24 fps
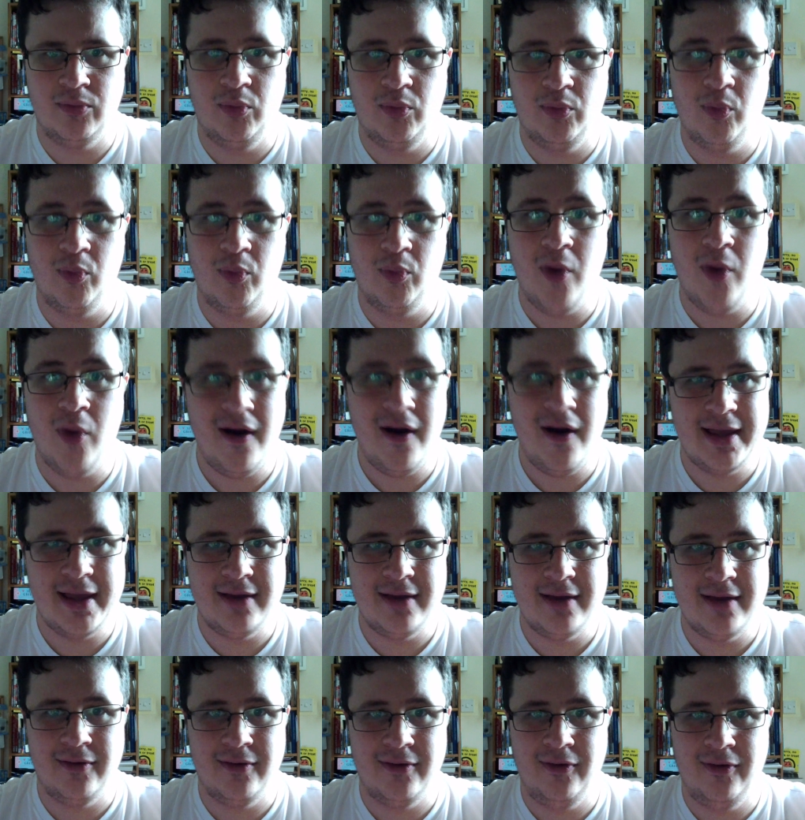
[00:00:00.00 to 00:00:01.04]
why
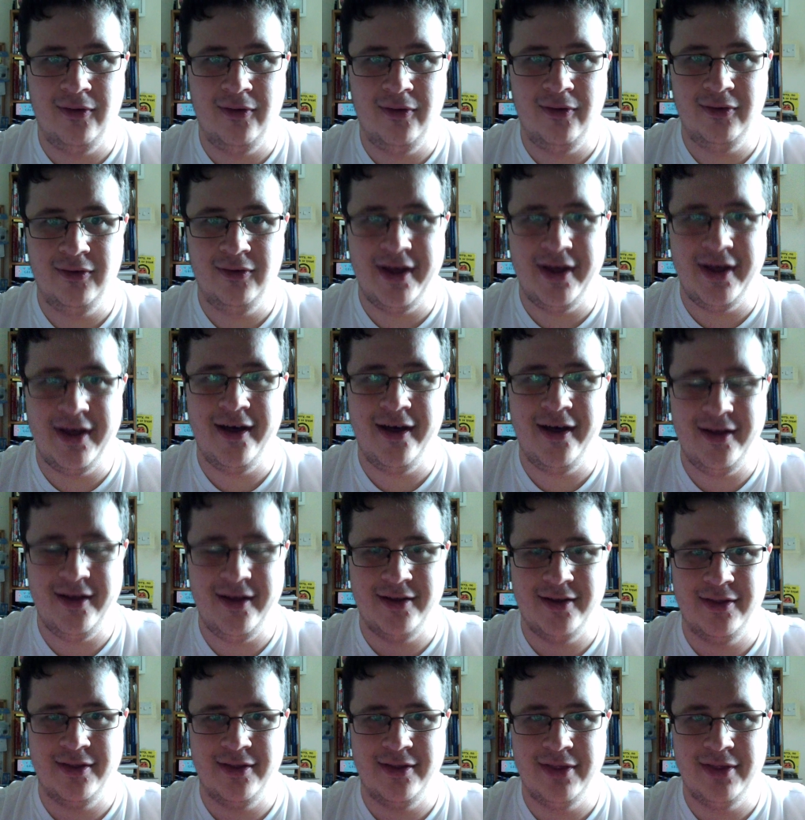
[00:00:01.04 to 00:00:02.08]
on
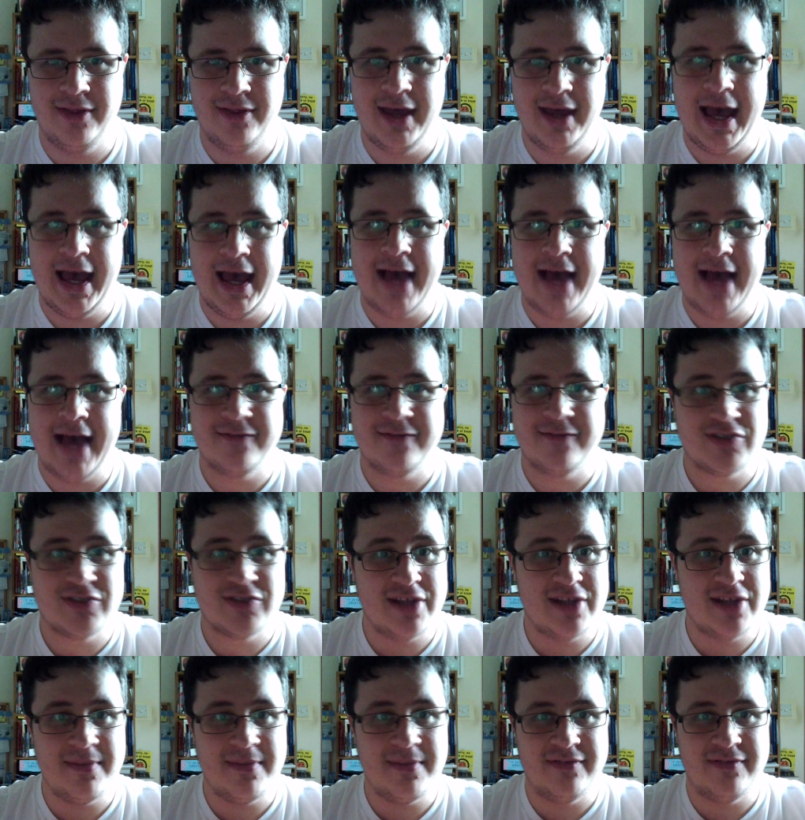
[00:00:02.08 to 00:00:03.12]
earth have
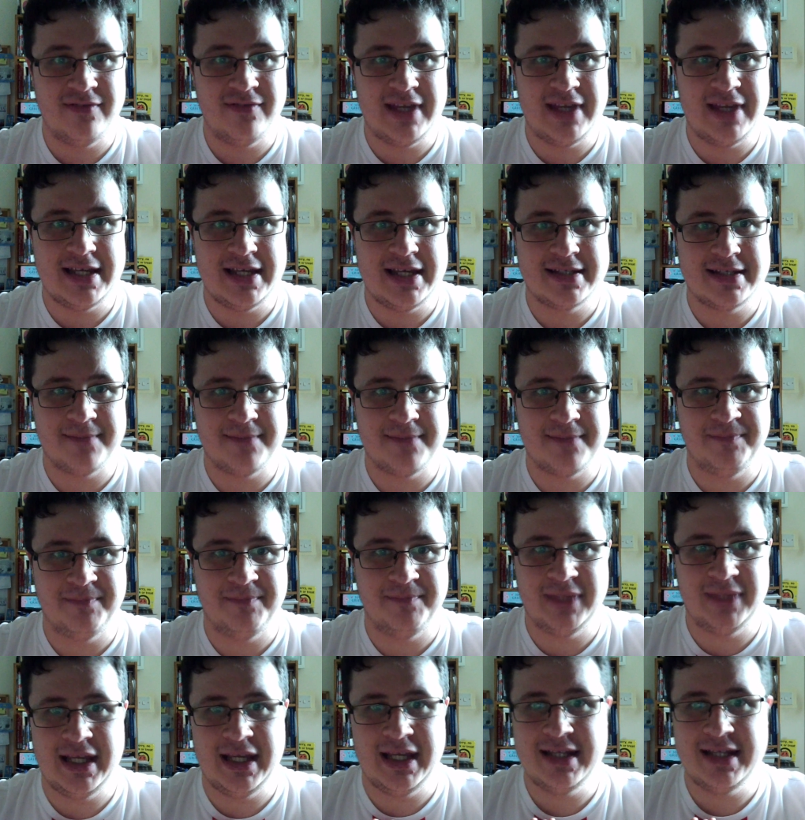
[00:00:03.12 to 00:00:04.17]
some of these
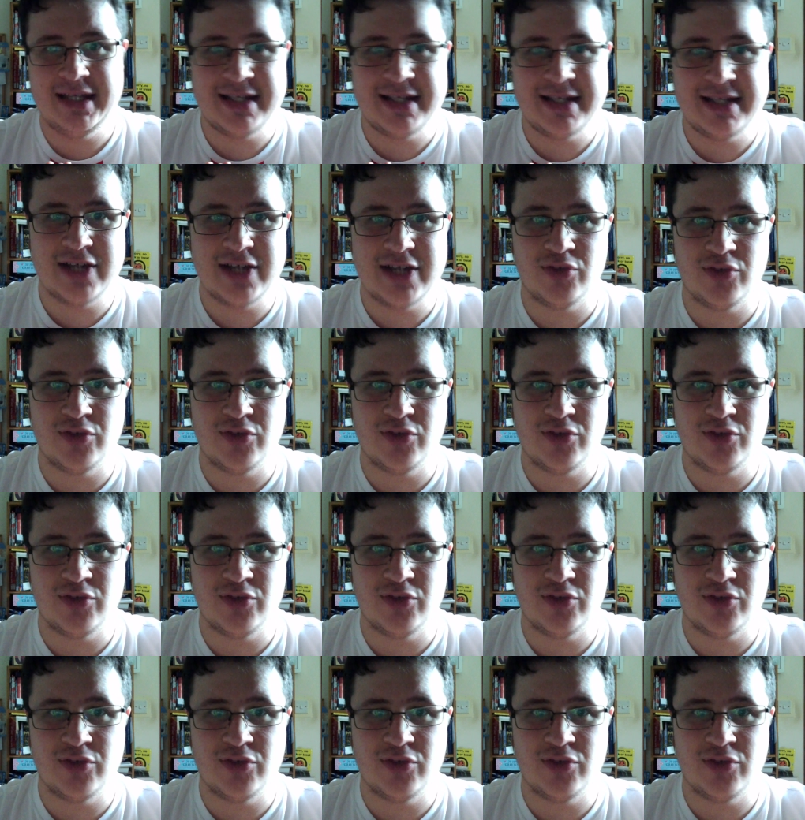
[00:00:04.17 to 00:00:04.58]
international